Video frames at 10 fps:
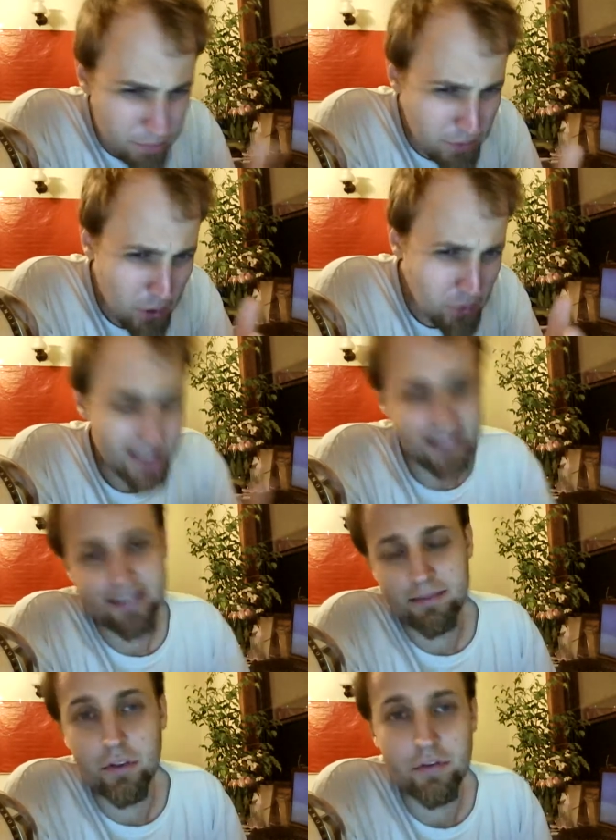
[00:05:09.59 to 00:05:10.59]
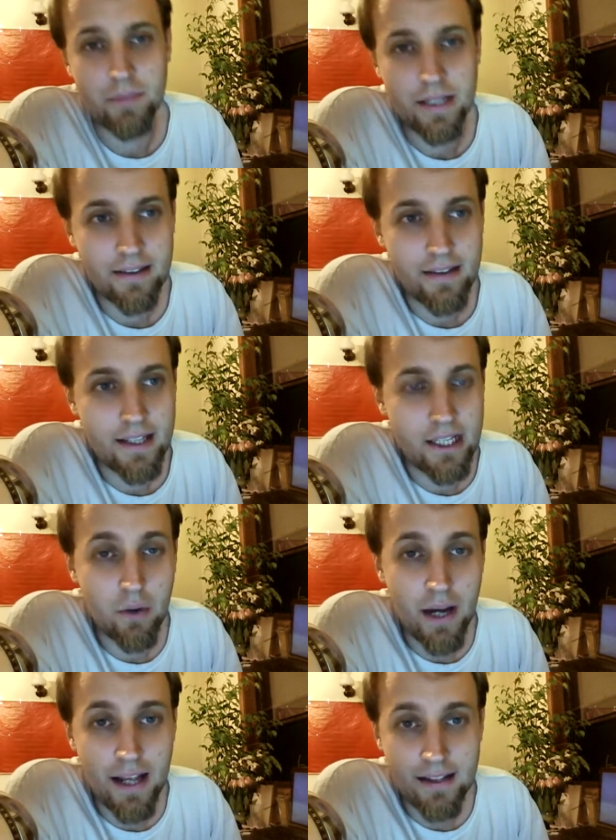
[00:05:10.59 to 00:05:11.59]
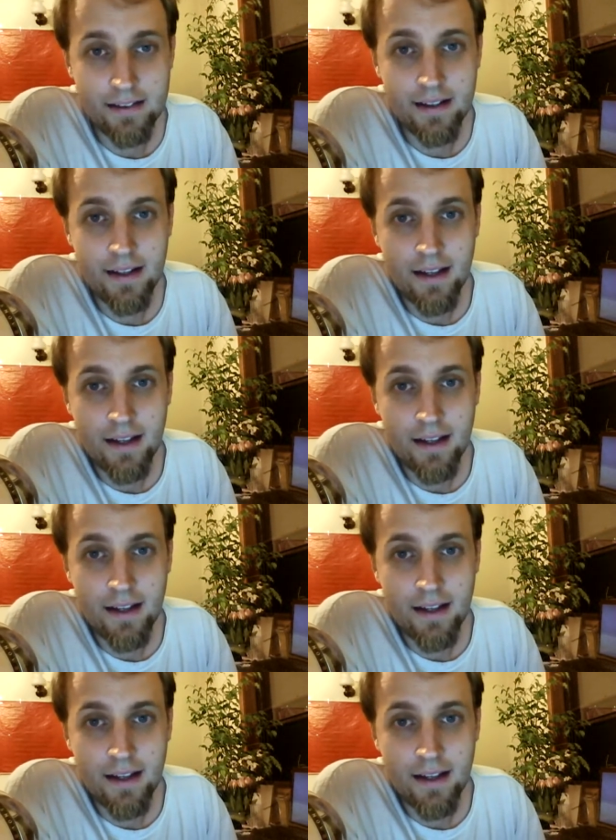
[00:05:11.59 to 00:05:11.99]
protest movement in the US